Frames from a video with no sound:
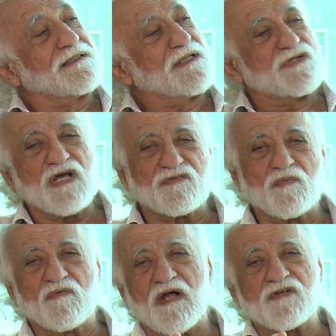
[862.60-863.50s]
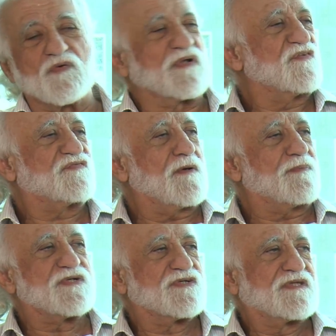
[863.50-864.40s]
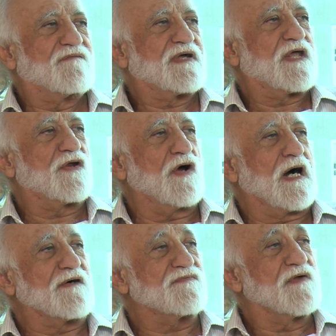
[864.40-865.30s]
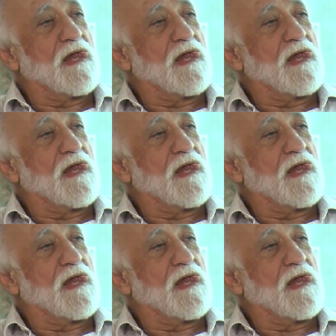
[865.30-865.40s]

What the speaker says: The adjustable wrench with slippage, you'll never get it off.